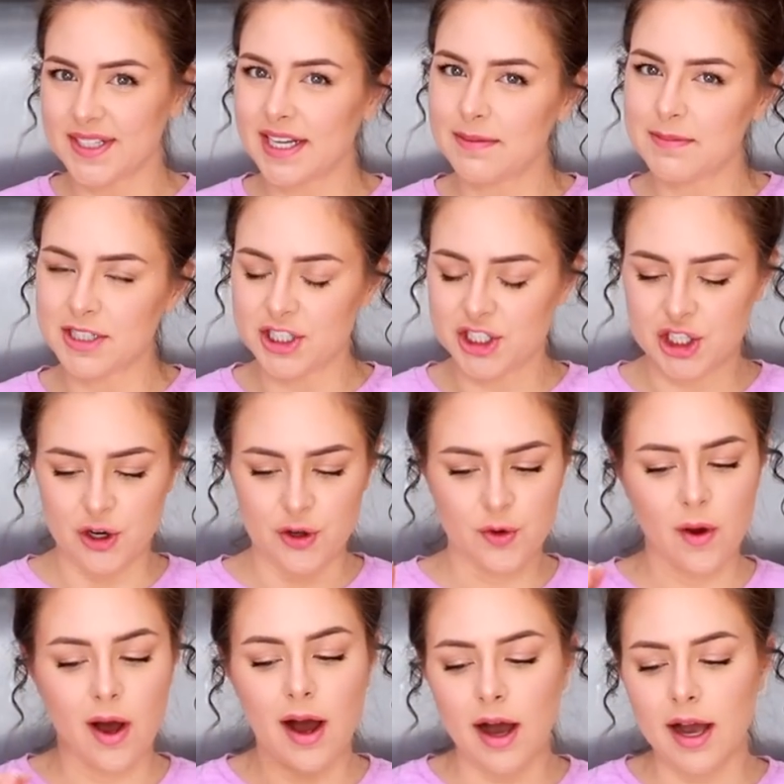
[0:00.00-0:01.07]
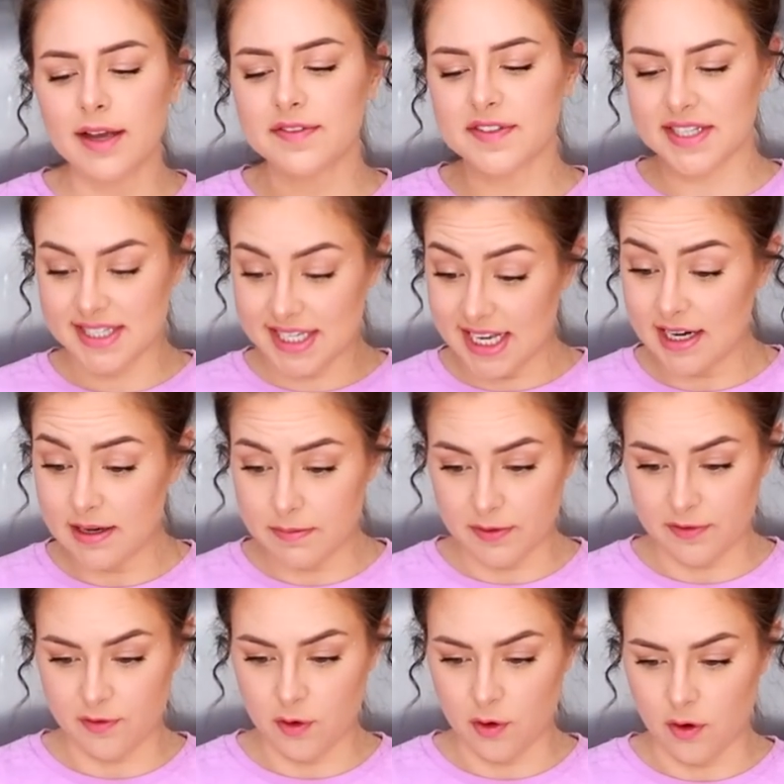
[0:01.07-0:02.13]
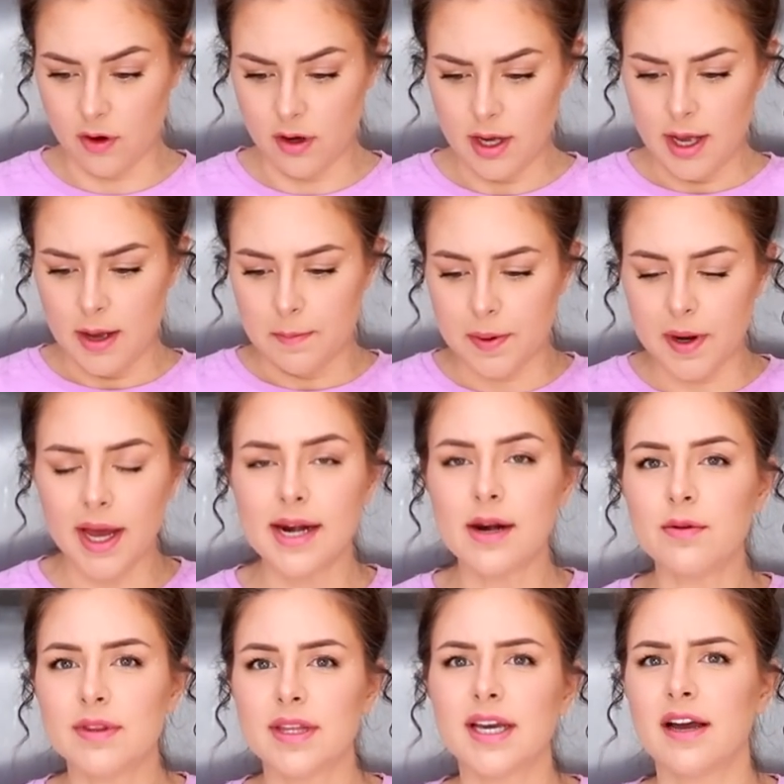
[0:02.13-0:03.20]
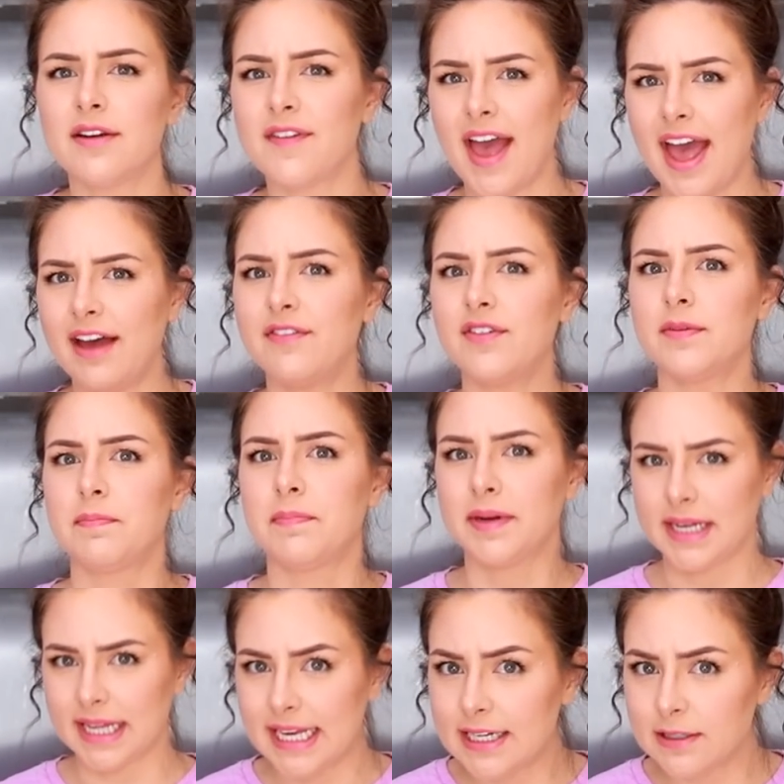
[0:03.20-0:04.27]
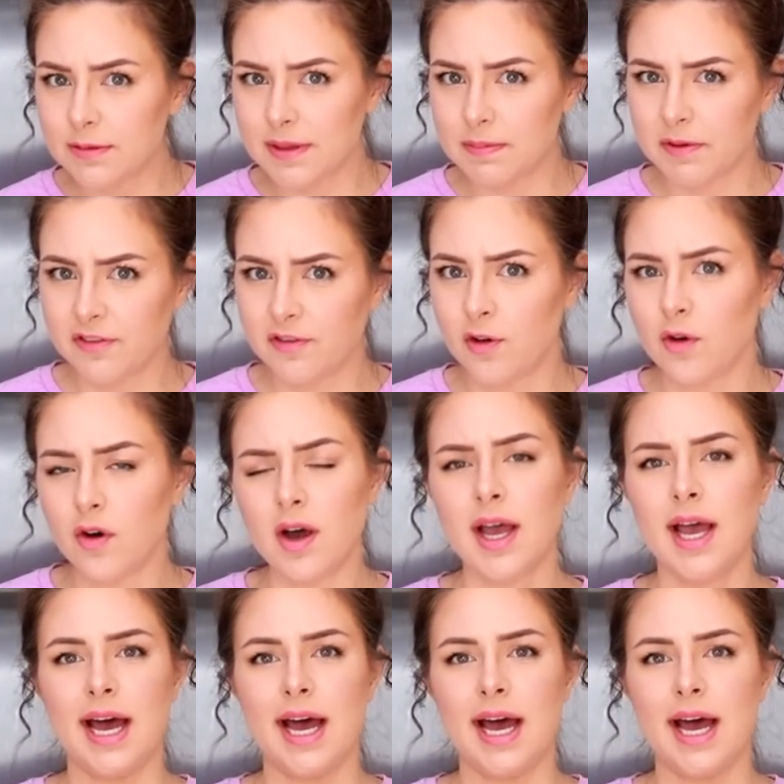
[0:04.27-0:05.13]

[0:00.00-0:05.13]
that I'm going to show you, I've seen before, but I don't think I've ever played with before.